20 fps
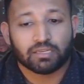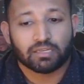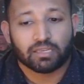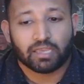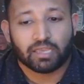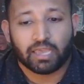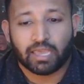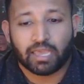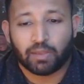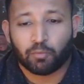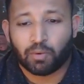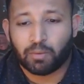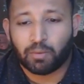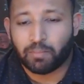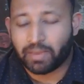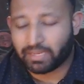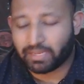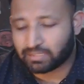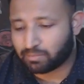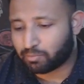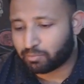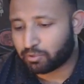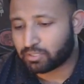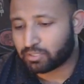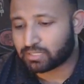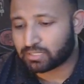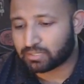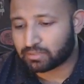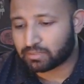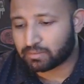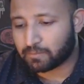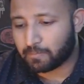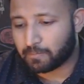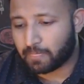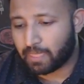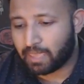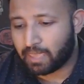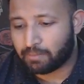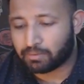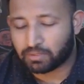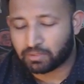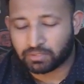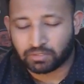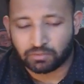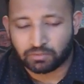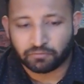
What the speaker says: and what makes a person able to